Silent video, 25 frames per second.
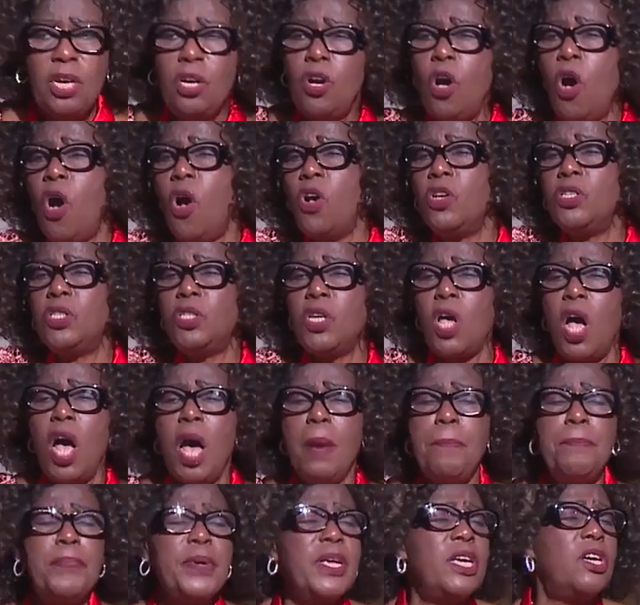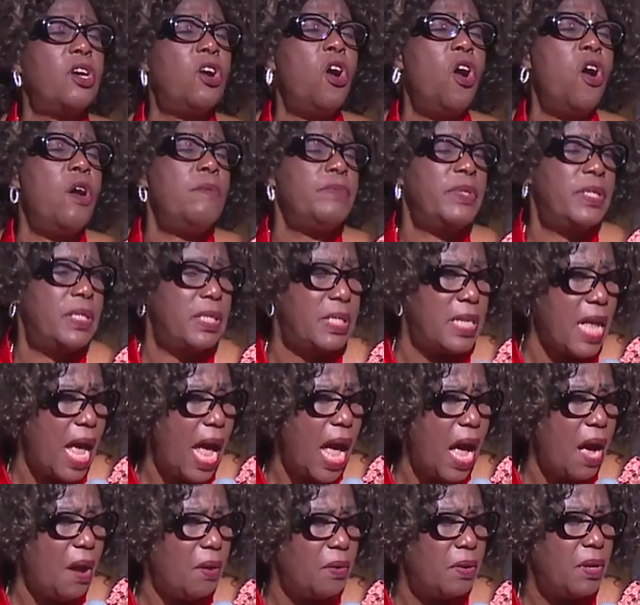It goes up, it comes
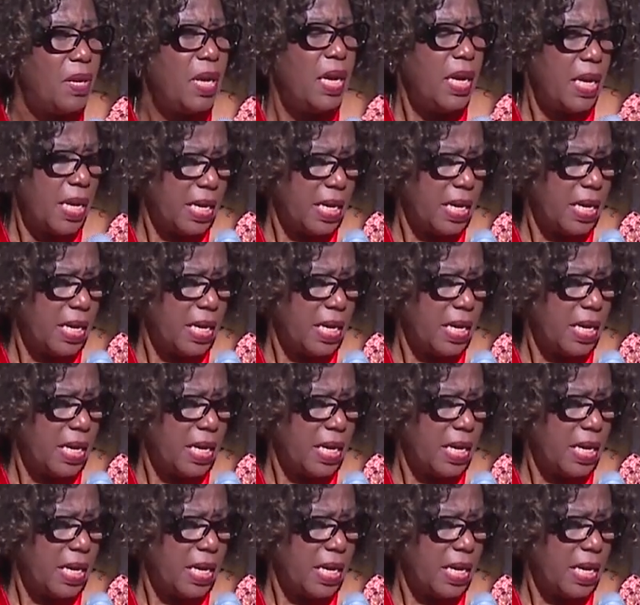down.